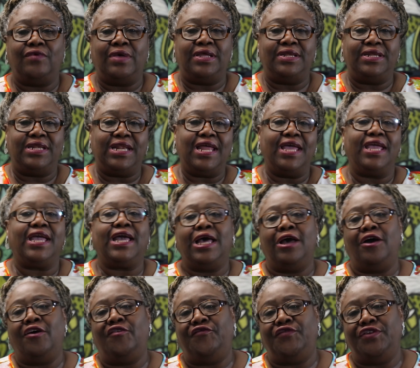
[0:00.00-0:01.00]
and
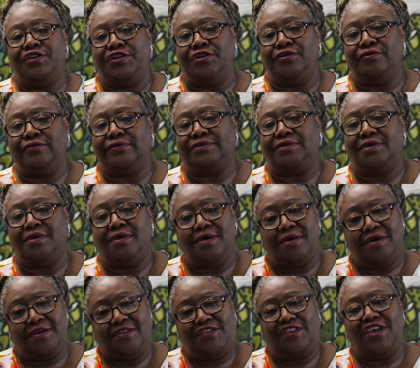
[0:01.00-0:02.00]
like our videos.
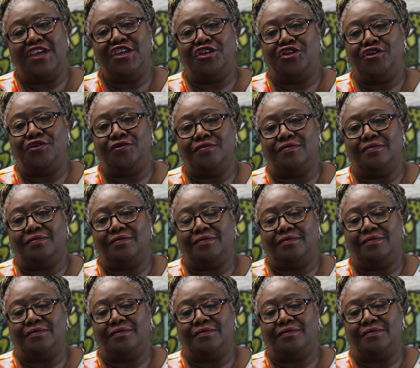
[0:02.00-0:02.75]
Thank you.